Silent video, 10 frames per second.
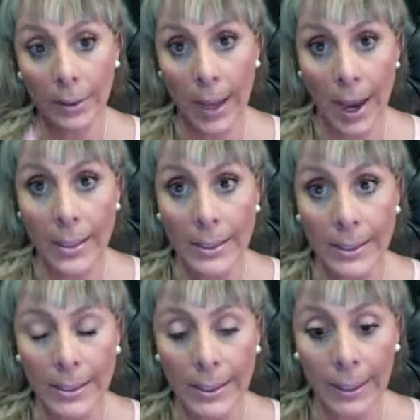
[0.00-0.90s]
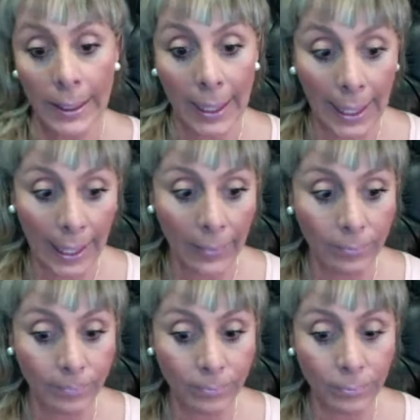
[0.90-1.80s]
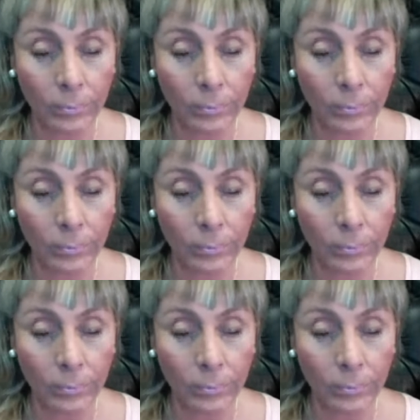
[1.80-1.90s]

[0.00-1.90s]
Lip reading: test everyone